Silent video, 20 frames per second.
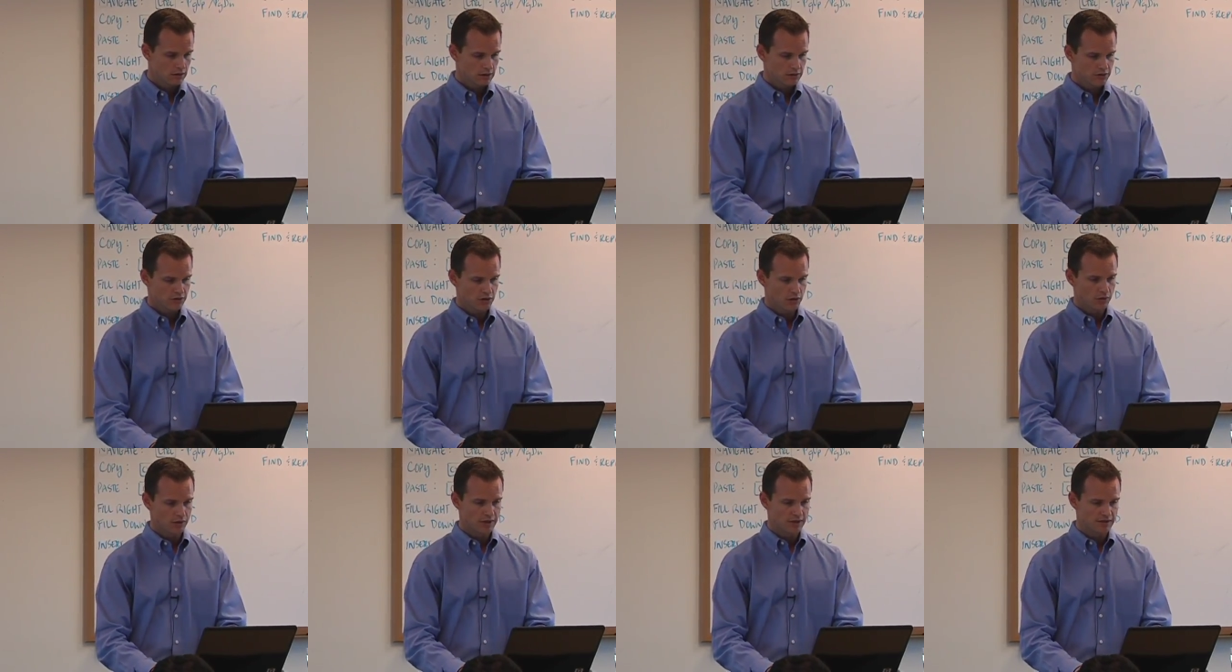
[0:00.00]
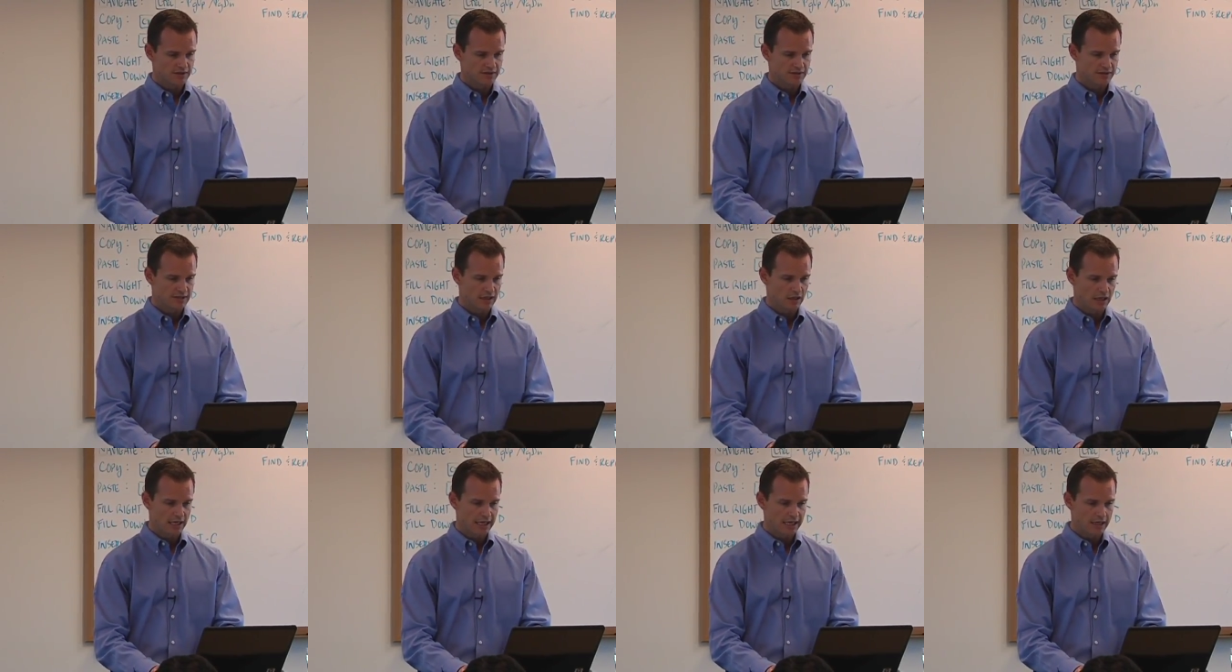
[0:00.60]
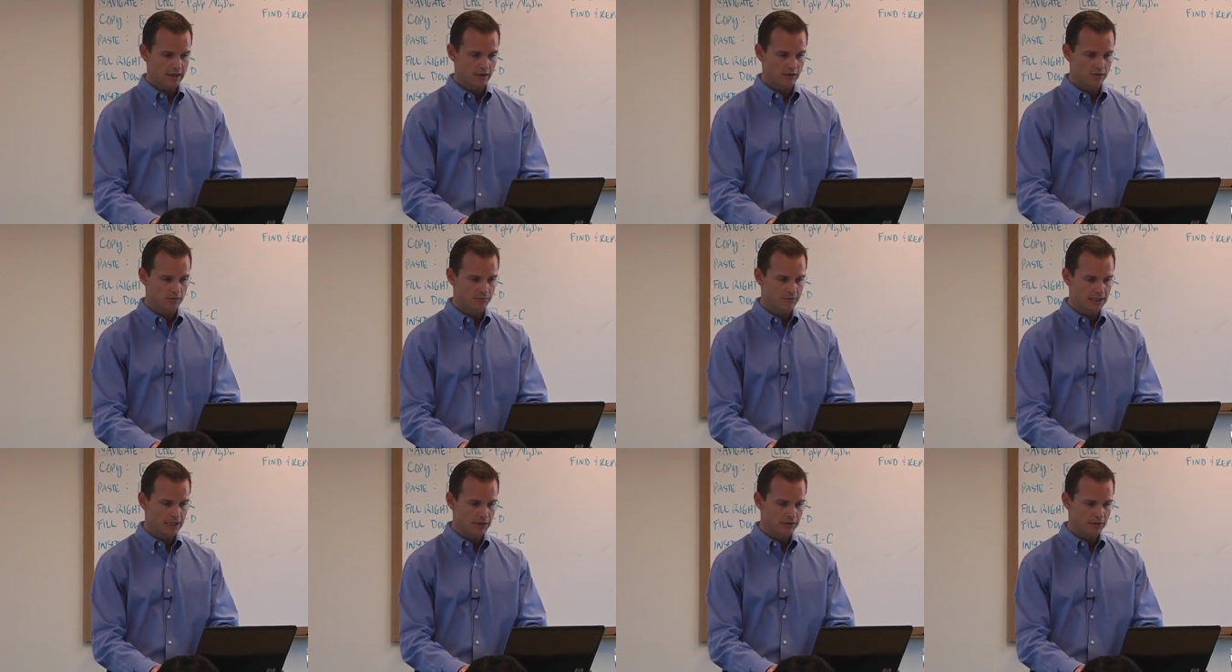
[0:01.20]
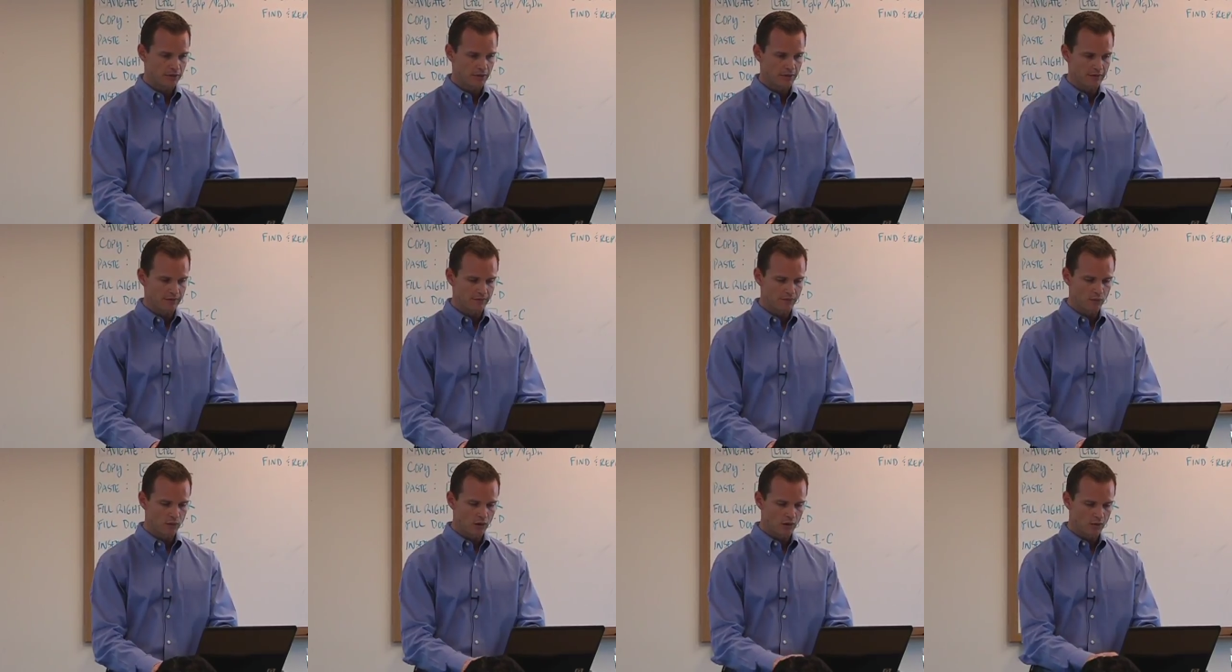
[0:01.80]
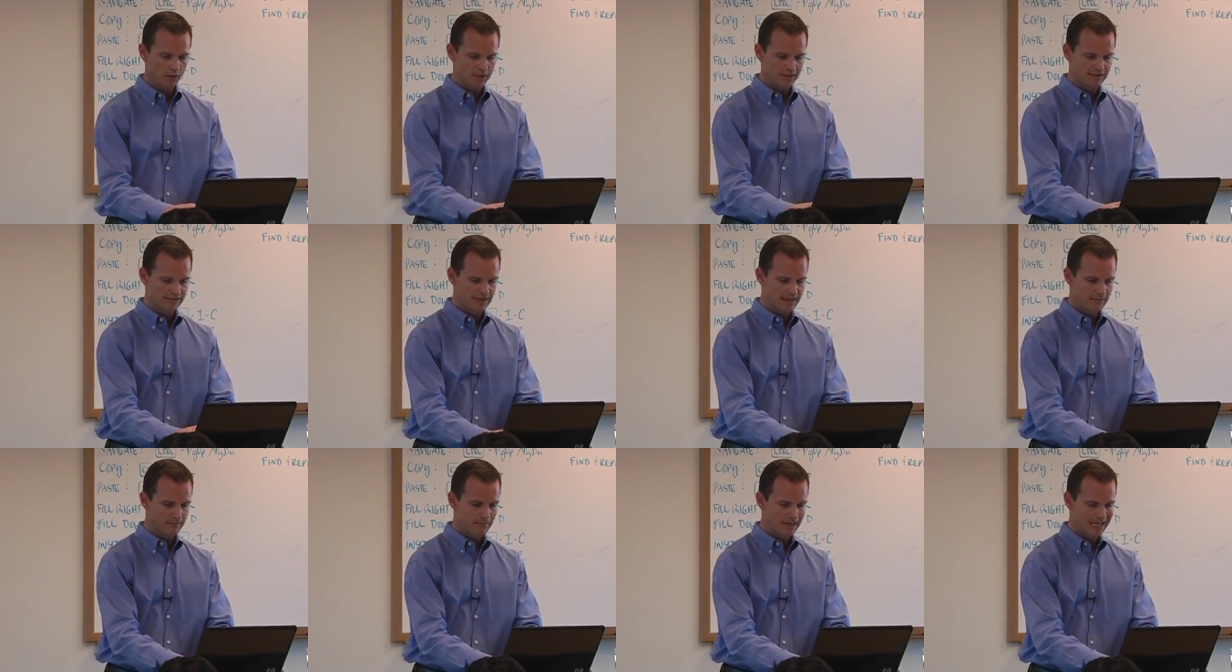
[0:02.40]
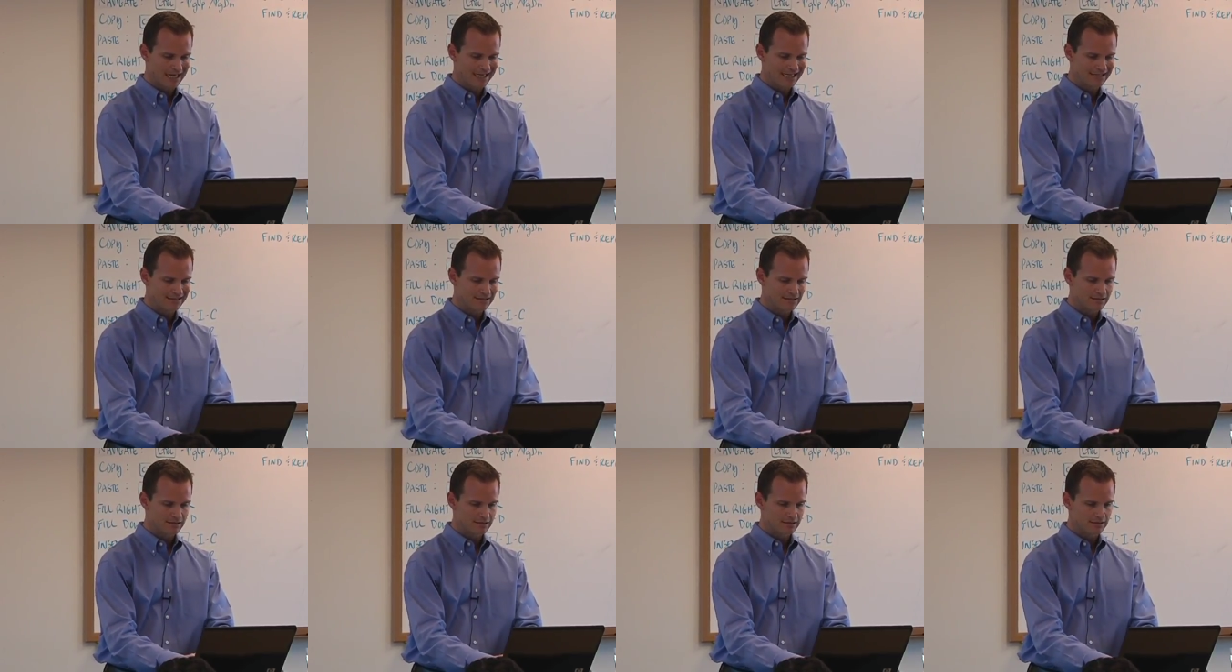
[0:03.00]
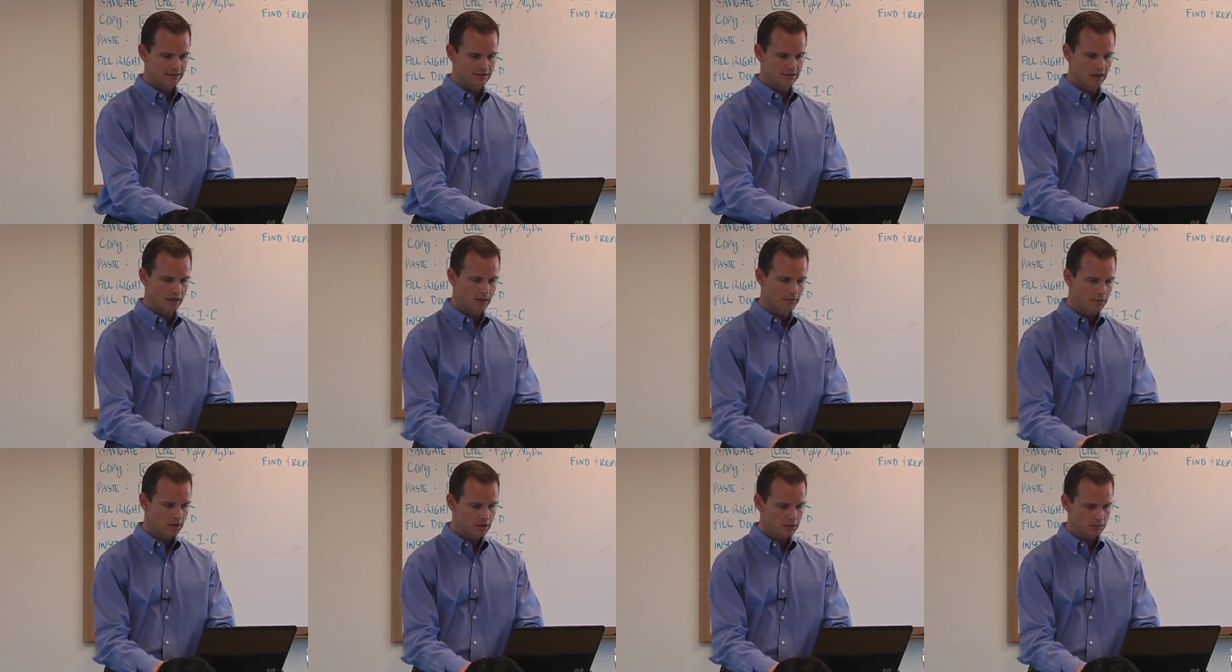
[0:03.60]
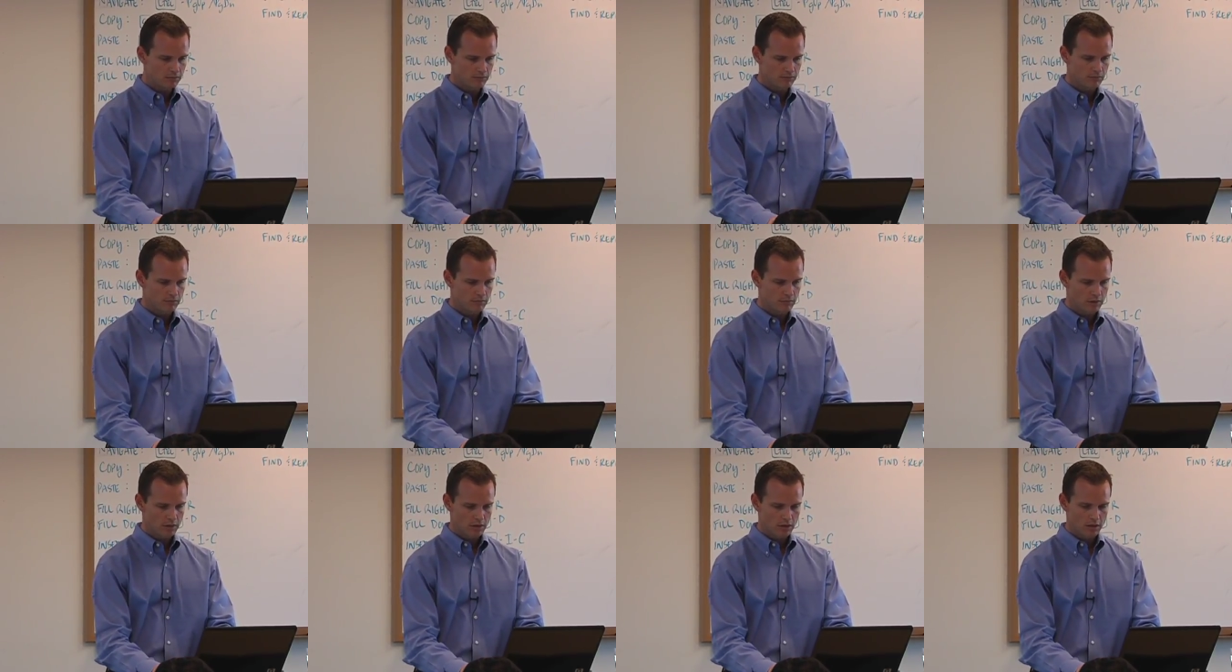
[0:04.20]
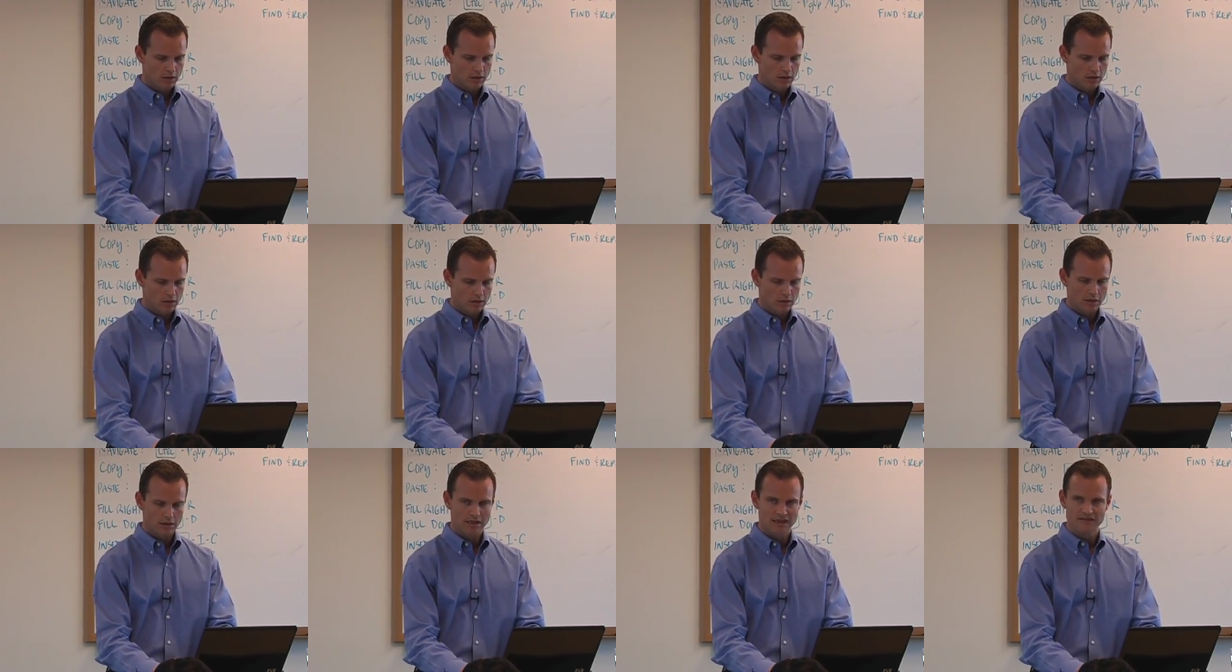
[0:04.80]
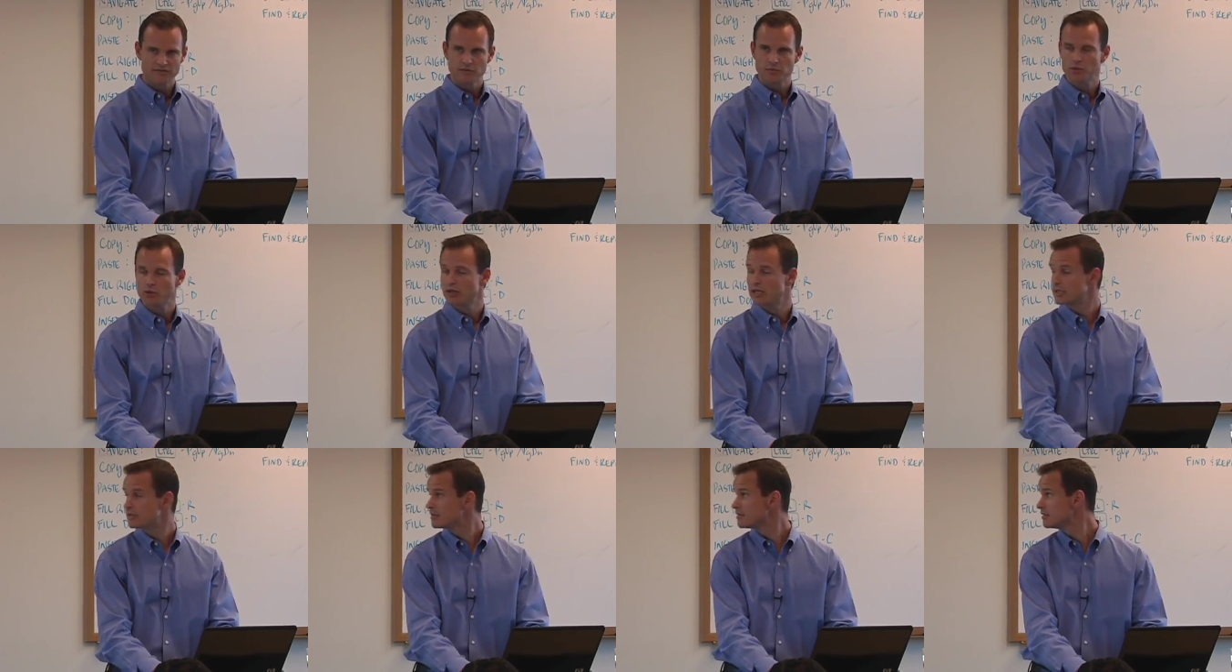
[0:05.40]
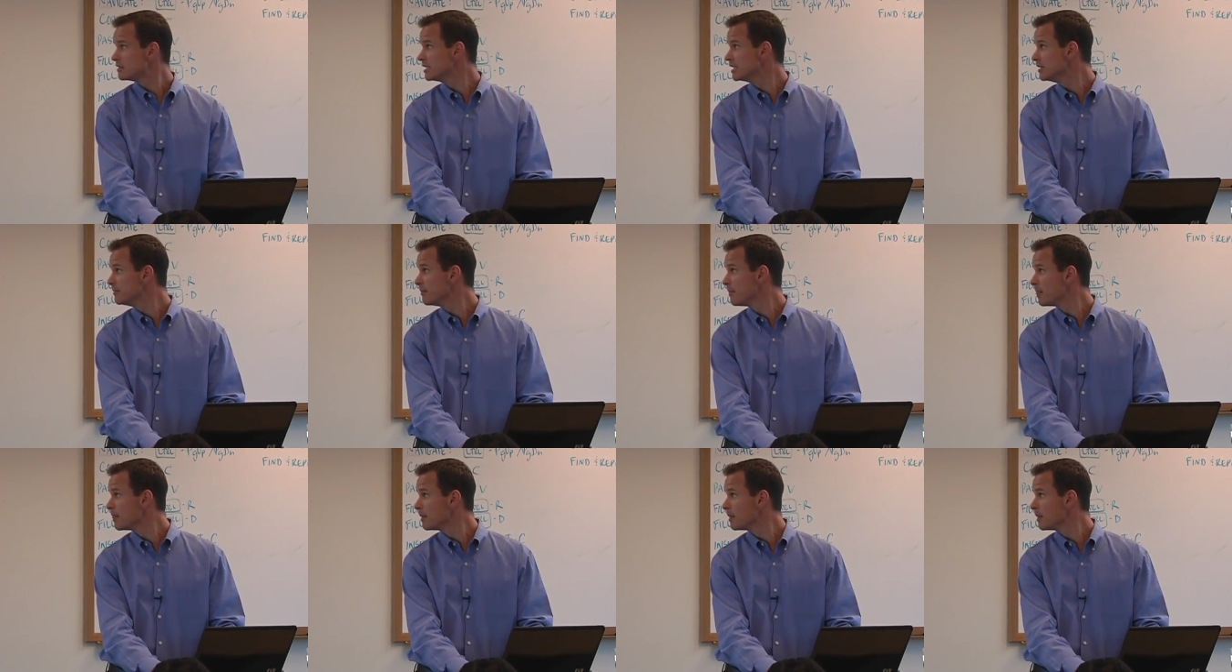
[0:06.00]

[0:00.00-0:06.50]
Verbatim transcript: So in this cell 8 or B34, I want to say minus sum, left parenthesis.